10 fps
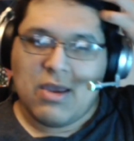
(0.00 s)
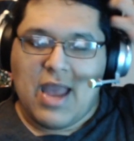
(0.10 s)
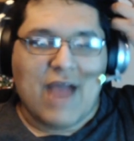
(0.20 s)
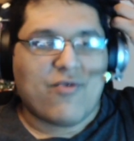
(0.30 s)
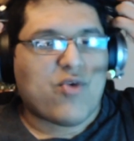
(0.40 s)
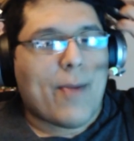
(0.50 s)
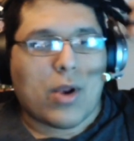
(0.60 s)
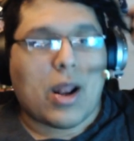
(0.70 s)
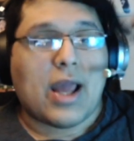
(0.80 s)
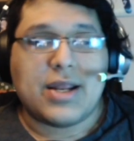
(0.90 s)
have proper
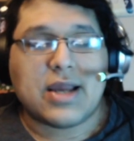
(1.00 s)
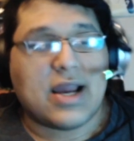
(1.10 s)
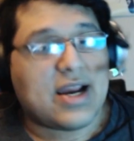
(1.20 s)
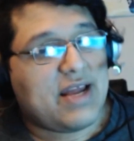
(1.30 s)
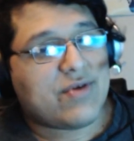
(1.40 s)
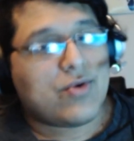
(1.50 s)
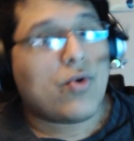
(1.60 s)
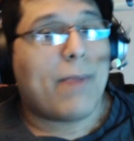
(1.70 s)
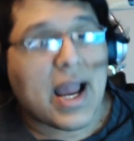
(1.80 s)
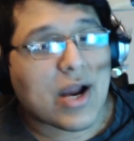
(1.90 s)
lighting. I can have a cool
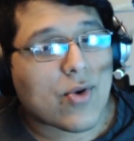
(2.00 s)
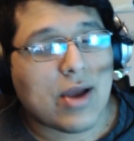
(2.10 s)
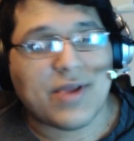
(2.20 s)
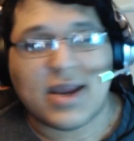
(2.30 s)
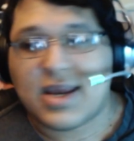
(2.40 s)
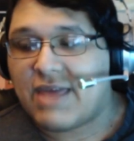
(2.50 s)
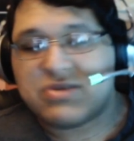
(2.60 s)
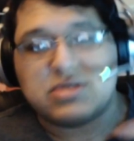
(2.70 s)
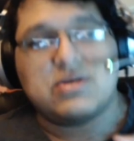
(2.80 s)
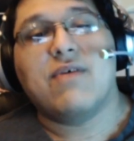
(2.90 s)
background. I can have
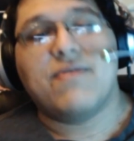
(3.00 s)
stuff